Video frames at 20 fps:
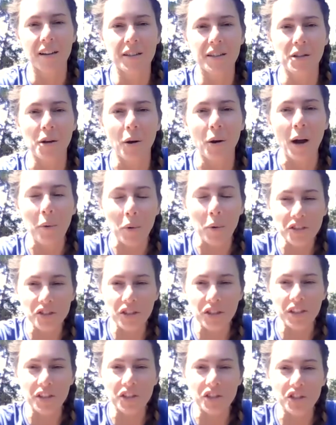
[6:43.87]
So I want you
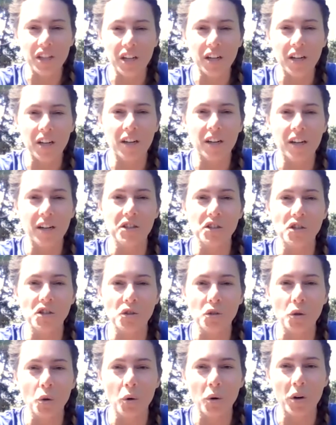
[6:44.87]
to share a
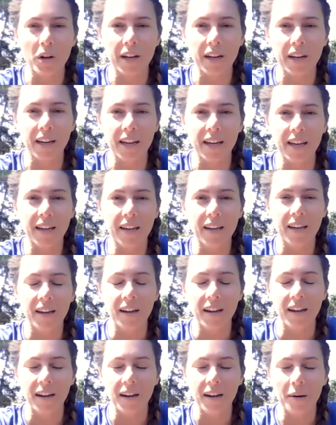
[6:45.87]
story
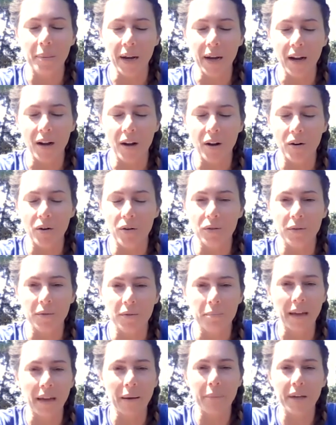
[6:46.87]
about
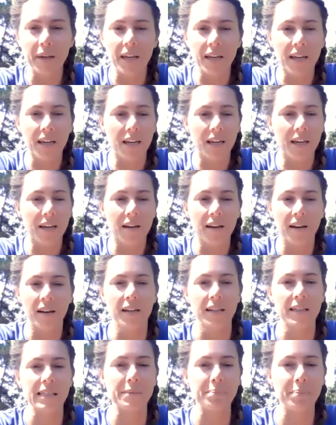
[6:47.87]
maybe an
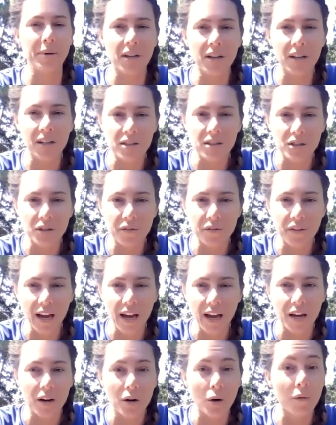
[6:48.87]
experience you've
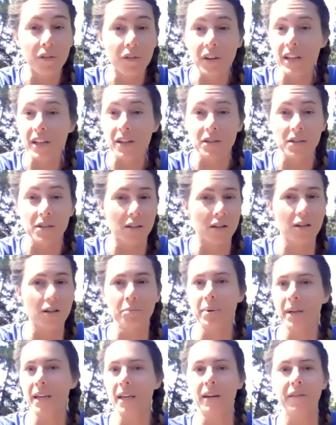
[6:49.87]
had over the years. It could
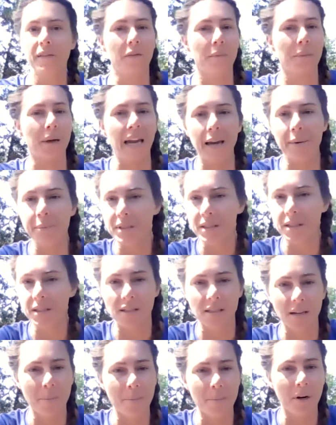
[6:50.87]
be from camp this
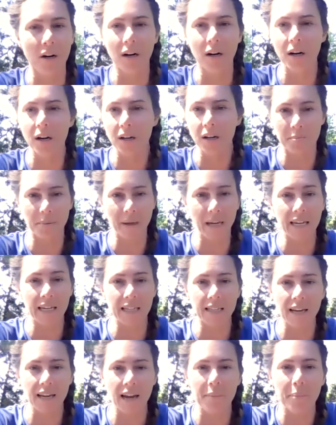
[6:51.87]
summer, it could be any
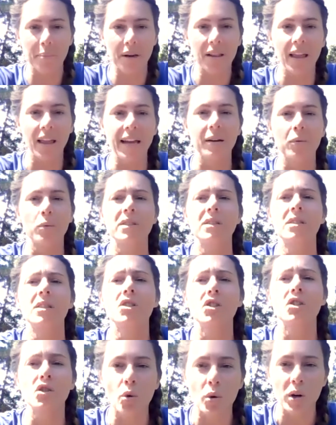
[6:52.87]
time, but like, what's a
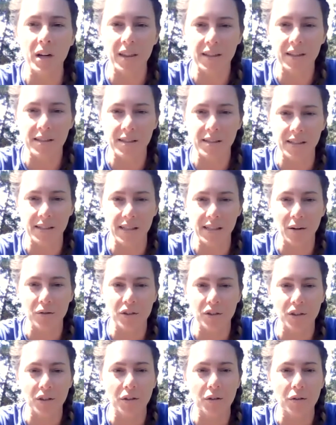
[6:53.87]
story that sticks out
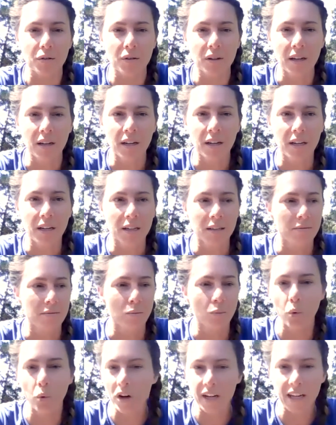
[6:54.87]
to you
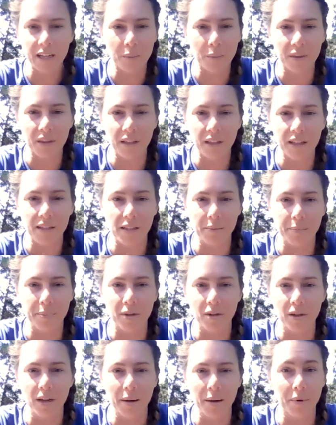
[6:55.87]
working with the kids at
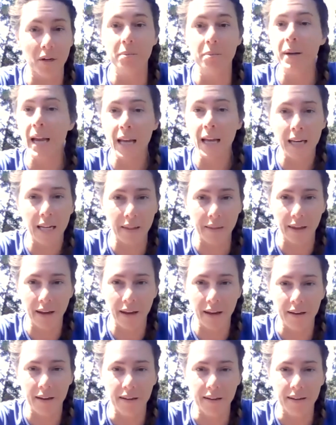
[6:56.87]
Pure Game? It could be anything.